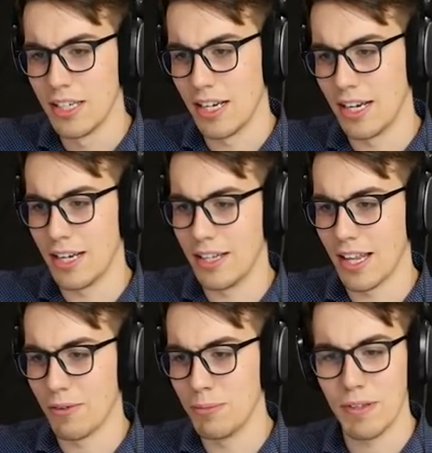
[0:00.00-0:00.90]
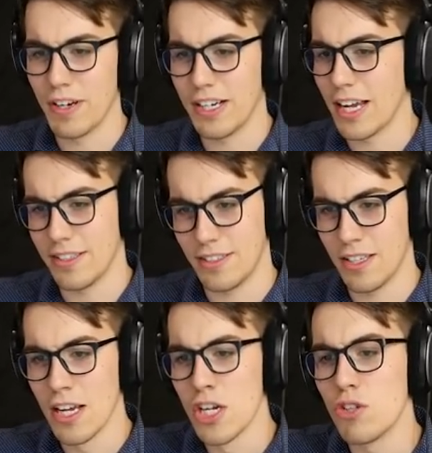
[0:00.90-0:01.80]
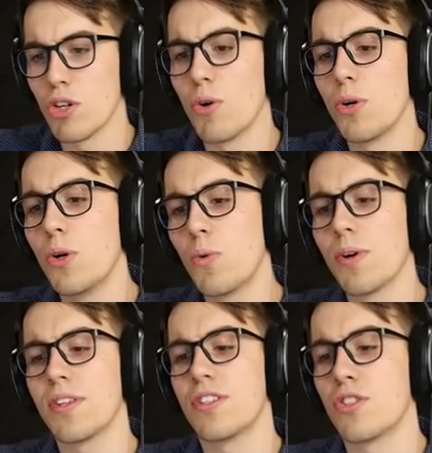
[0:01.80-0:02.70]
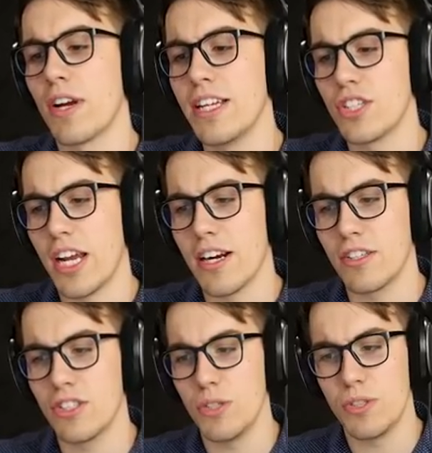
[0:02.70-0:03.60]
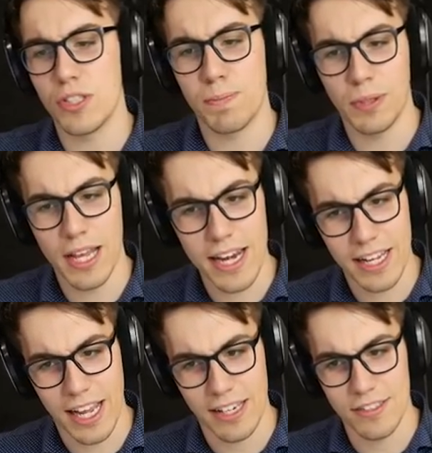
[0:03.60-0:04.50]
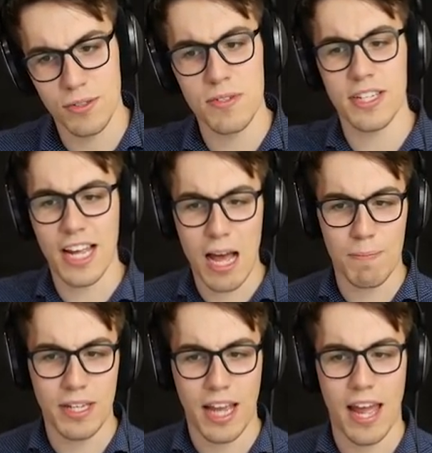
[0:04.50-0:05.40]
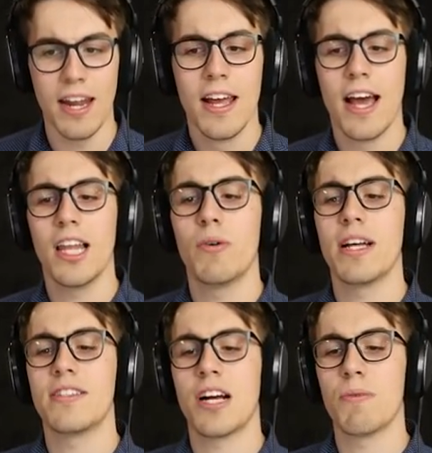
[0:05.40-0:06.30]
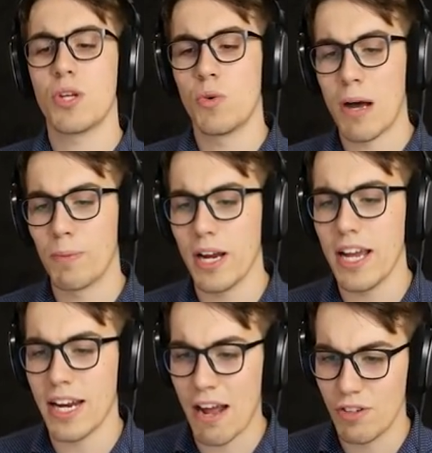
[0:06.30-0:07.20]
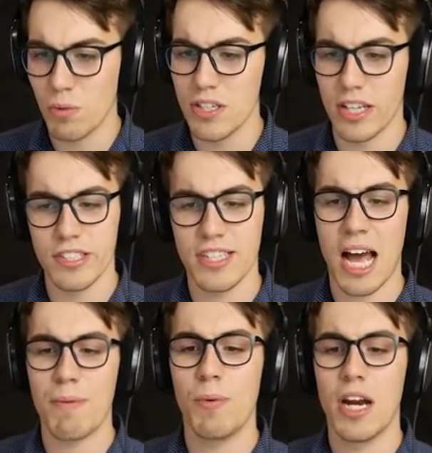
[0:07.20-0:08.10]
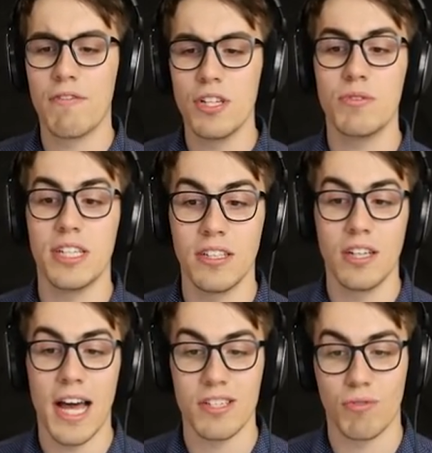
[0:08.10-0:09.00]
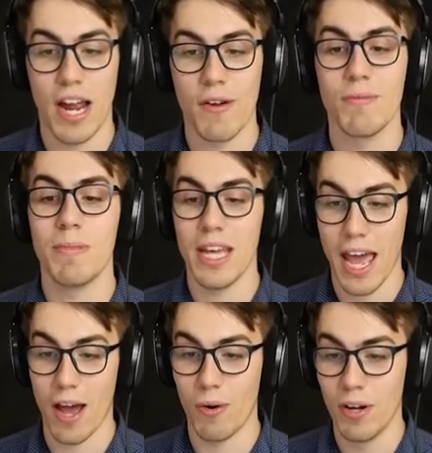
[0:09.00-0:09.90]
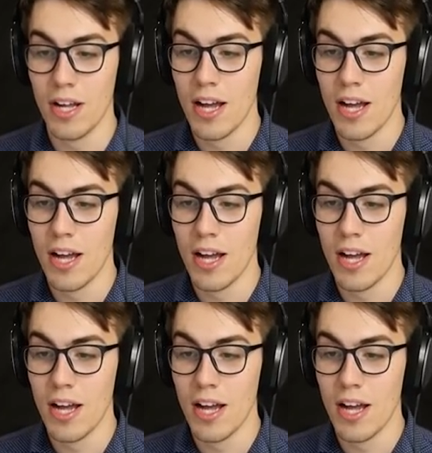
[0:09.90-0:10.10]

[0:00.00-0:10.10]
uh, that would be very nice. So who were the strange characters you just played against? So there's a copycat. Hello, I start with cooperate, and afterwards I just copy whatever you did in the last round, meow.